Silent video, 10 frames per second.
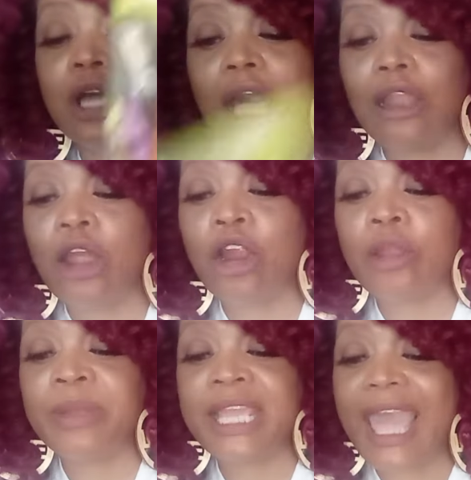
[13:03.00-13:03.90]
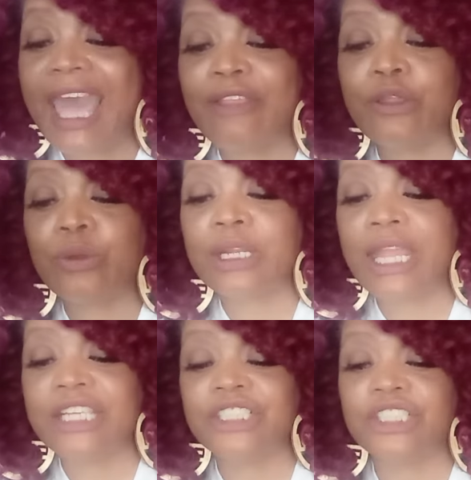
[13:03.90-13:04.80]
all the harmony out of the
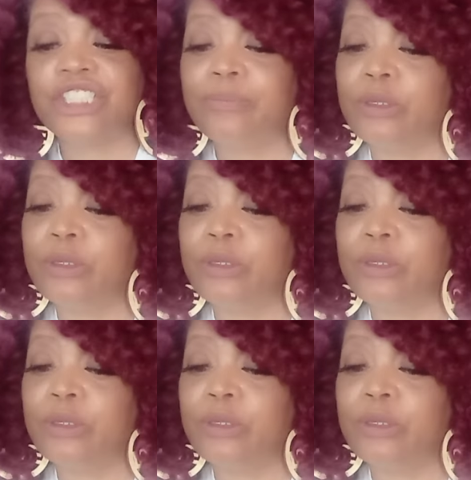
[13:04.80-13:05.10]
relationship. The